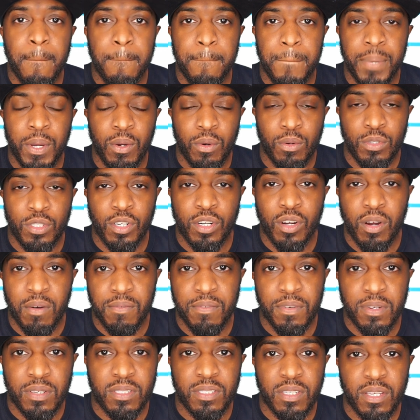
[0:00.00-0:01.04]
build your
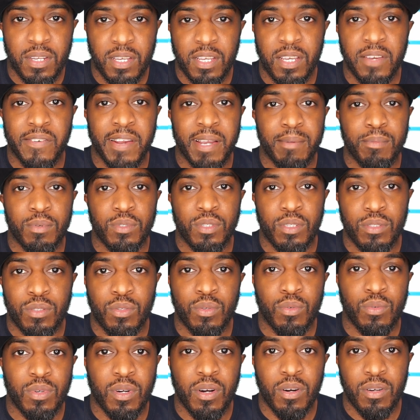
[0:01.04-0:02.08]
confidence so that you're able to
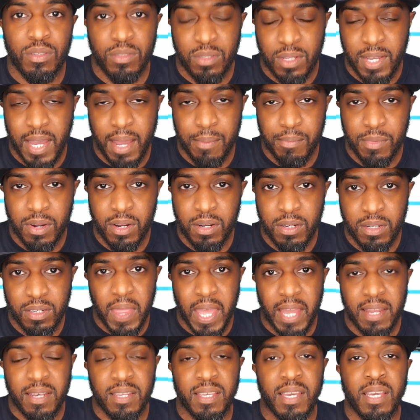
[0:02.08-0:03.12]
talk on camera
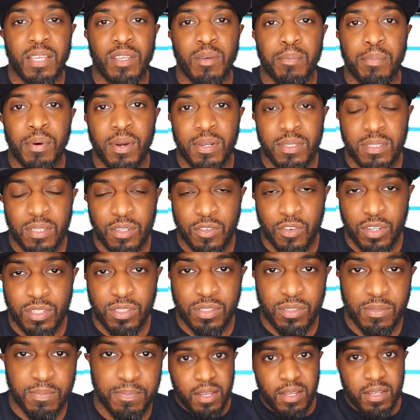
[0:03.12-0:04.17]
and get your points
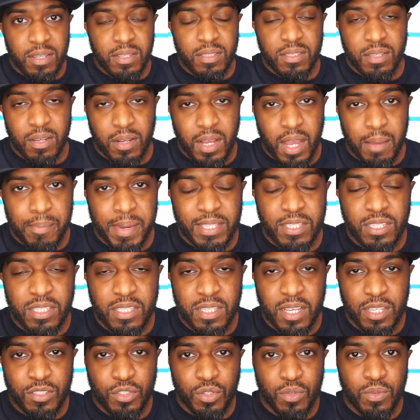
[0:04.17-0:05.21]
across. So going back to the
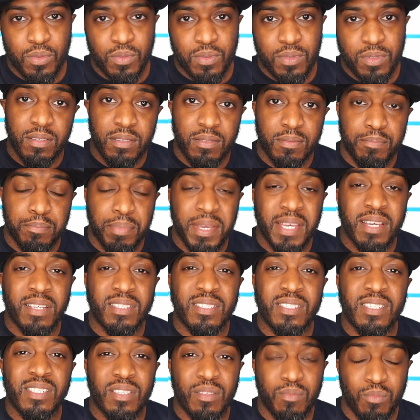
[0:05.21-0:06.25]
schedule, be
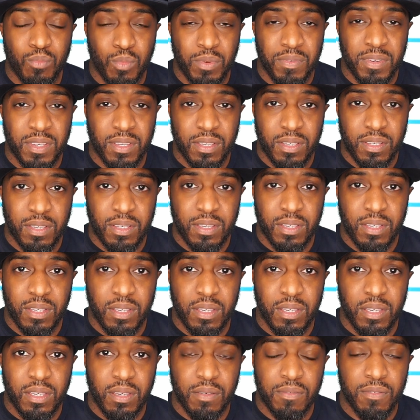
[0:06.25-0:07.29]
consistent with it.
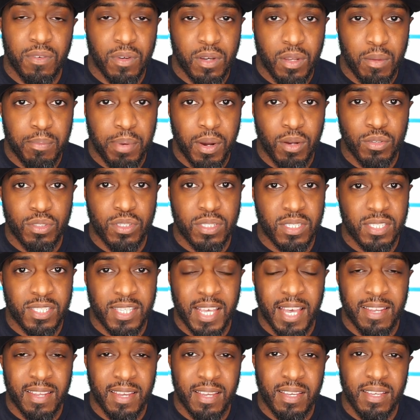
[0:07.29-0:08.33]
If you're gonna post on a
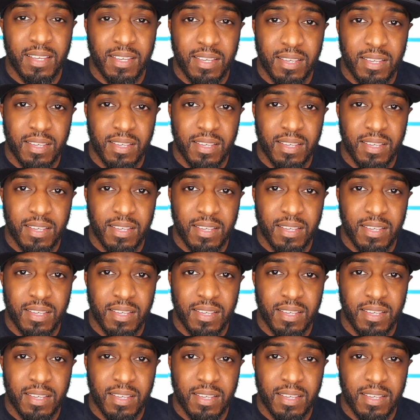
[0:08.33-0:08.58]
Saturday,